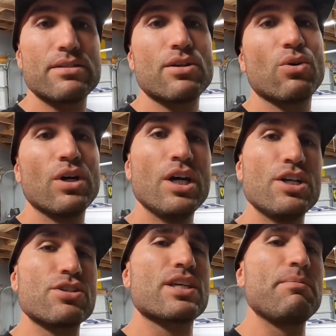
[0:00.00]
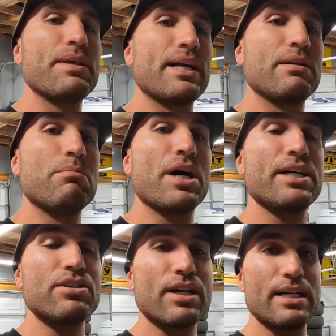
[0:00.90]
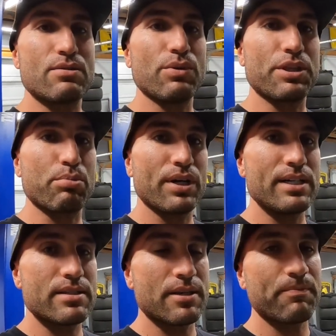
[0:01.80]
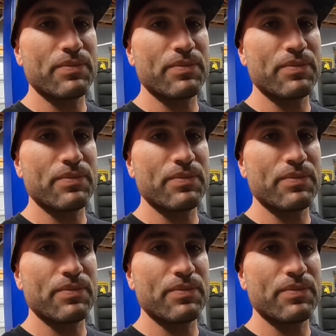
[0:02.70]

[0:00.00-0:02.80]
So just keep that in mind, you guys, with the price.